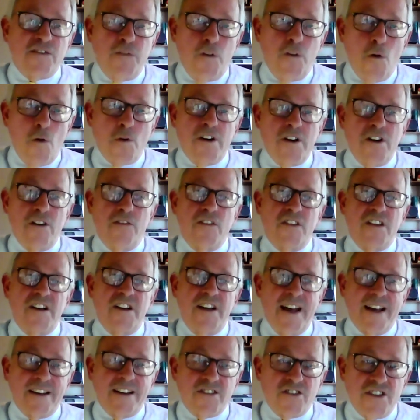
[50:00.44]
forward over the
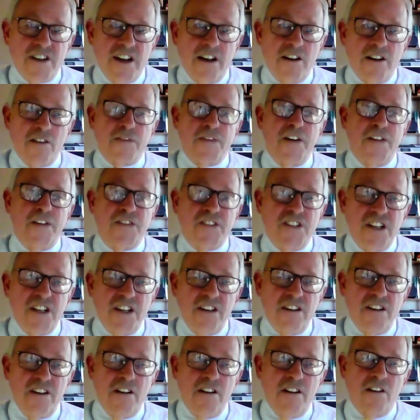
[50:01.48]
next 10 or
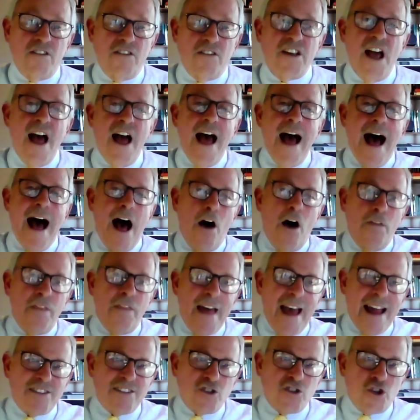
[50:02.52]
15 years, how
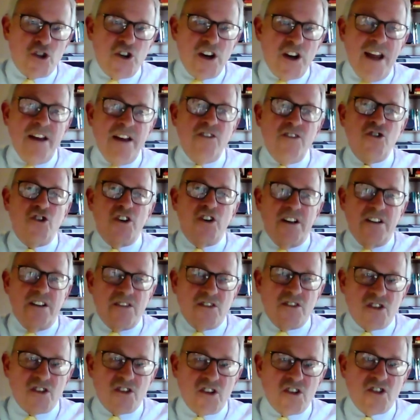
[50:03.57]
that
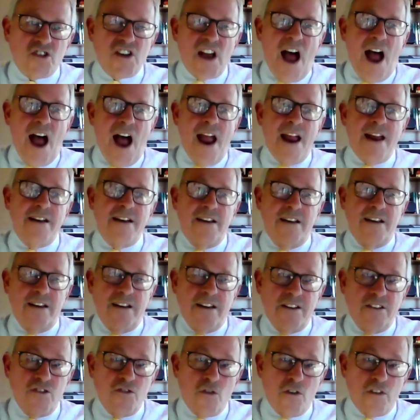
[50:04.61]
changes society
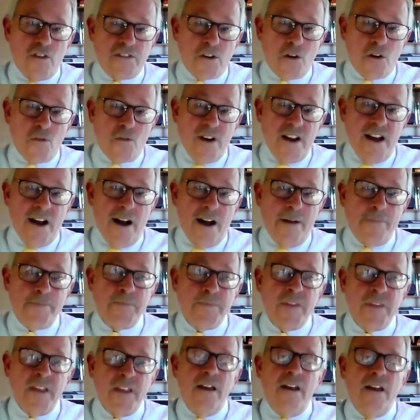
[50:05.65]
in North Korea
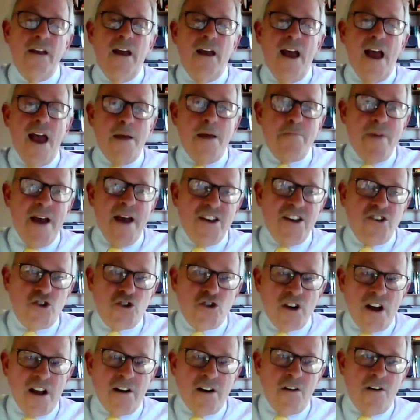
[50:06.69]
and may
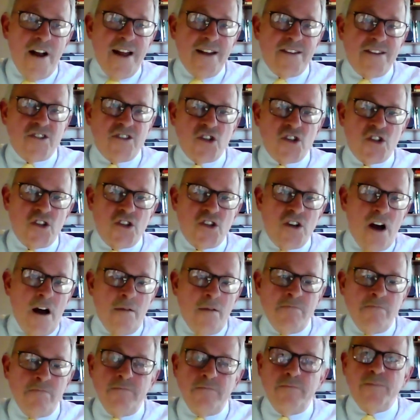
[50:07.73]
generate
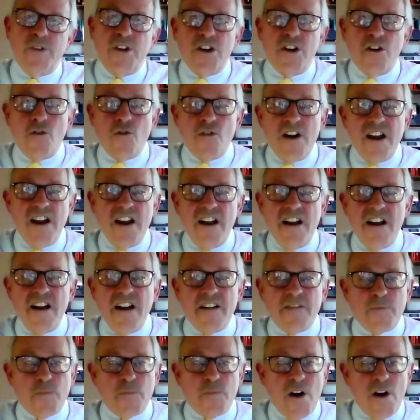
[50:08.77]
some degree
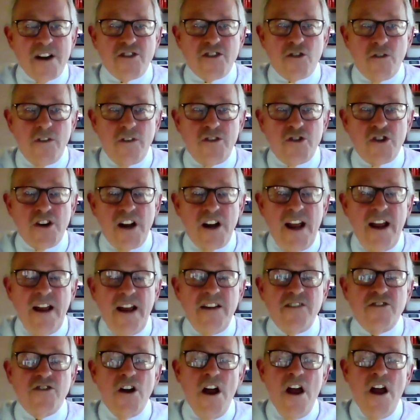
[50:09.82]
of pressure and
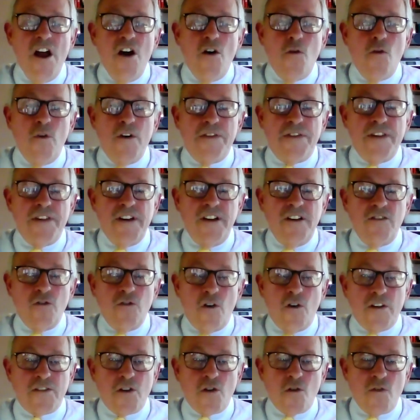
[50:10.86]
change within
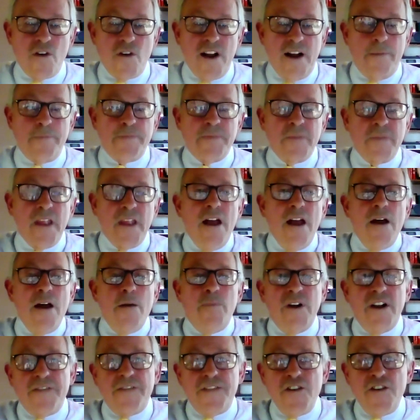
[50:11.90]
North Korea.
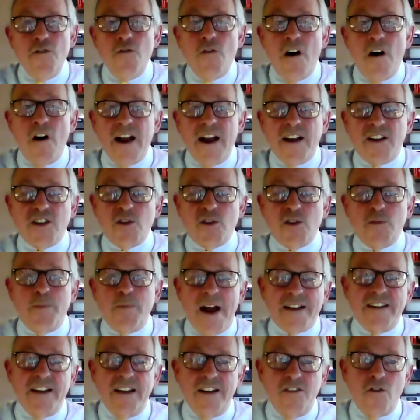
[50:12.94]
But if you are
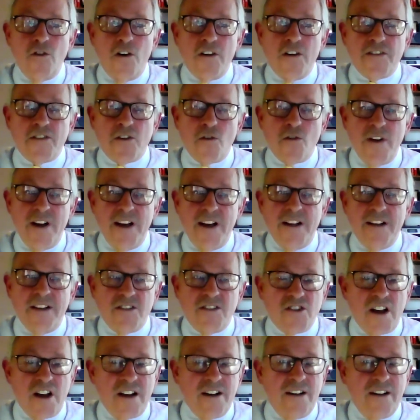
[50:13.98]
expecting North Korea to
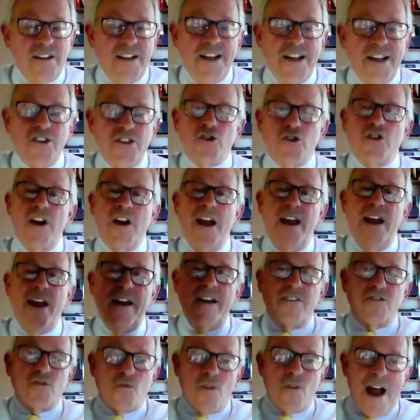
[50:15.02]
suddenly
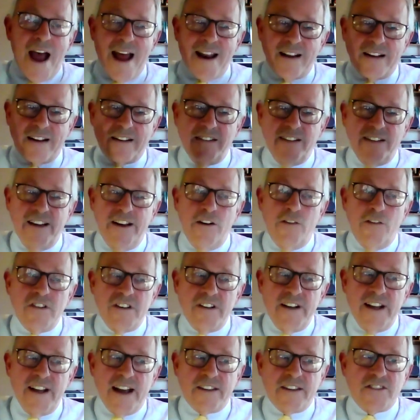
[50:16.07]
change radically over the
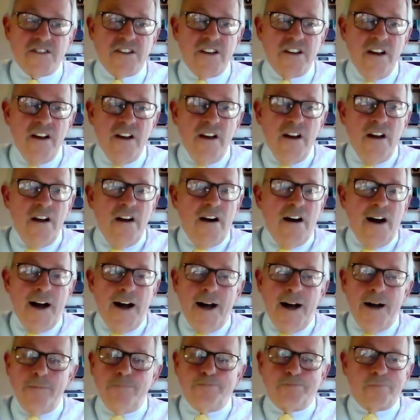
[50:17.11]
next
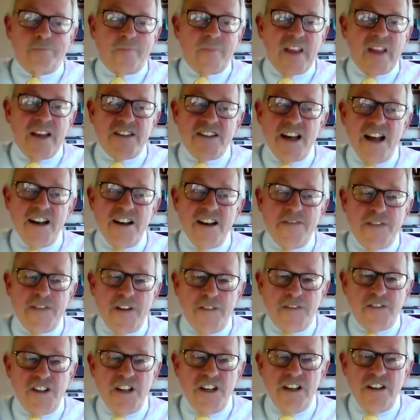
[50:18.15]
um, 10 to
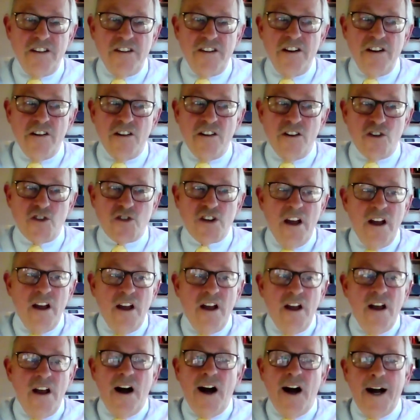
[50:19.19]
15 years,
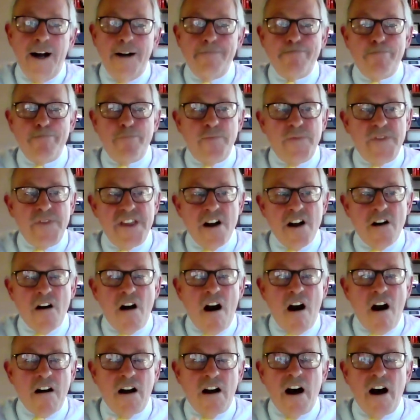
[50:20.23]
um, there
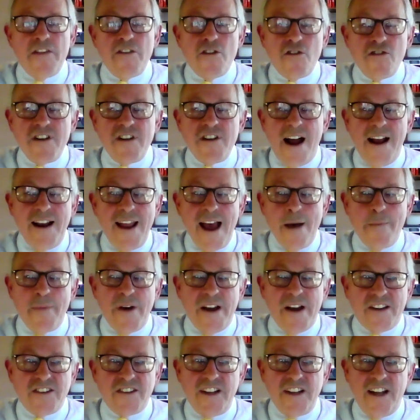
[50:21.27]
are other
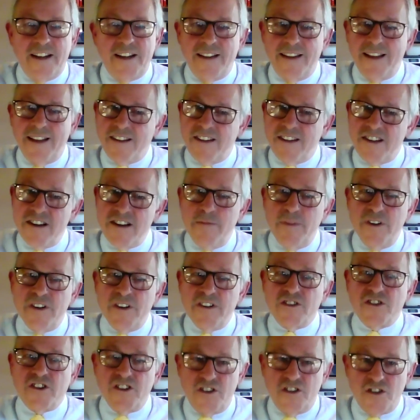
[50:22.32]
dynamics that, that Kim
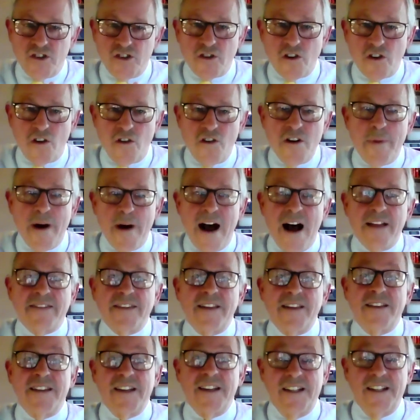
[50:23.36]
is concerned about,
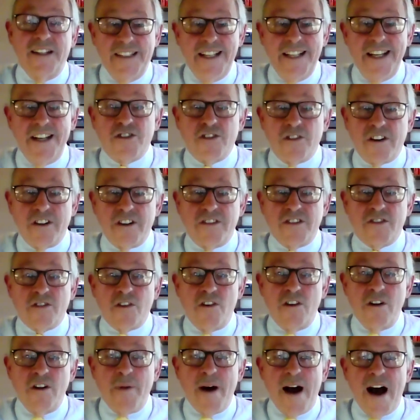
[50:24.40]
that the elites are
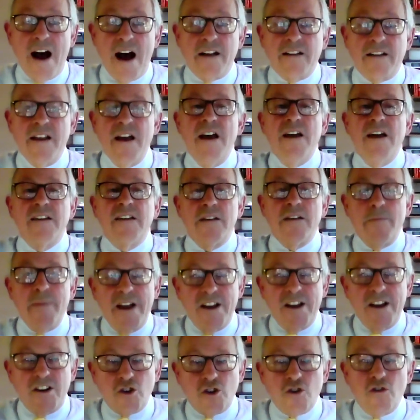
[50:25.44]
concerned about, to
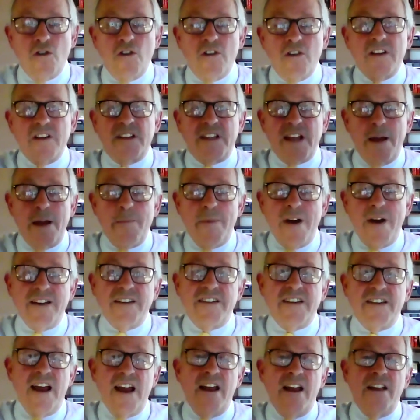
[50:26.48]
make sure that they
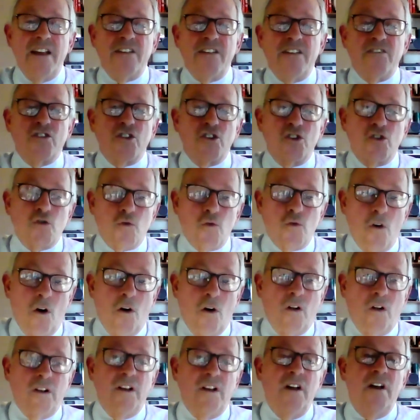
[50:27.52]
maintain
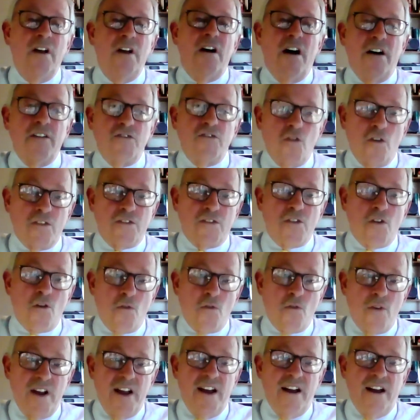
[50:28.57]
control of North
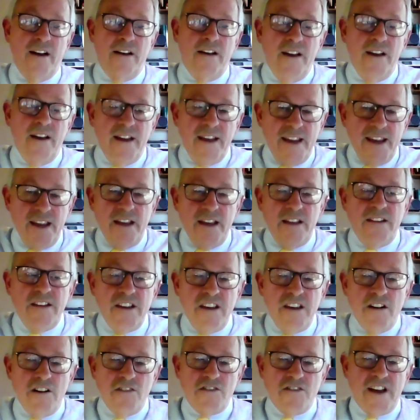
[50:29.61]
Korea in the
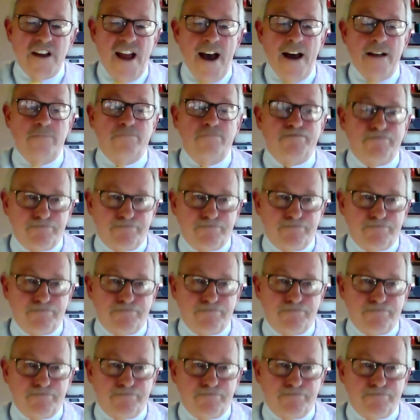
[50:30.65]
years ahead.